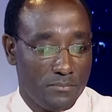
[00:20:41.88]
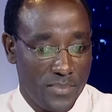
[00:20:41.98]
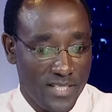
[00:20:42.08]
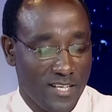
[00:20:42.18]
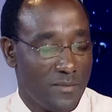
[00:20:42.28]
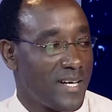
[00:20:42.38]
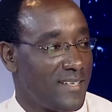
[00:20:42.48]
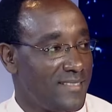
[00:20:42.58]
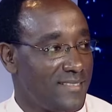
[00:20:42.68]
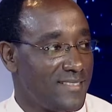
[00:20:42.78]
beaten
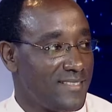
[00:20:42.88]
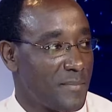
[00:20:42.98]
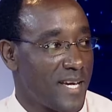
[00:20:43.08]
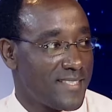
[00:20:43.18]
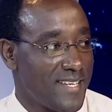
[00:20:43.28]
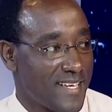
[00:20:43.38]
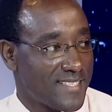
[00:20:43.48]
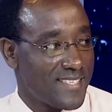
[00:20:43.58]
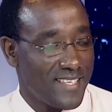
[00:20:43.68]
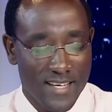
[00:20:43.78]
by snakes.